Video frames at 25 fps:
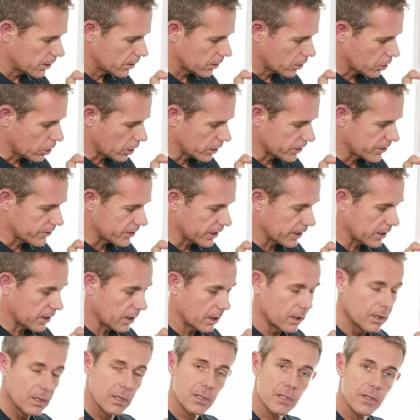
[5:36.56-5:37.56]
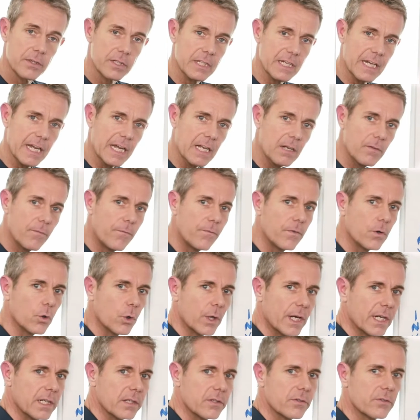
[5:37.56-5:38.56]
consider the
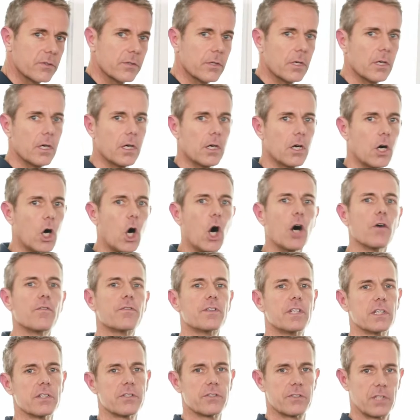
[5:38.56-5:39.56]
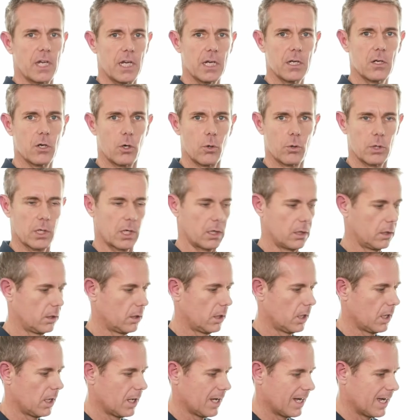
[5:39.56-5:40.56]
influence of this stakeholder.
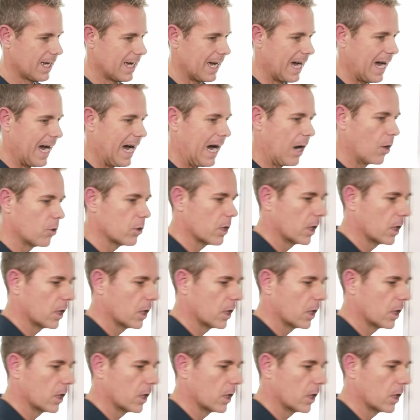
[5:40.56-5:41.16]
Out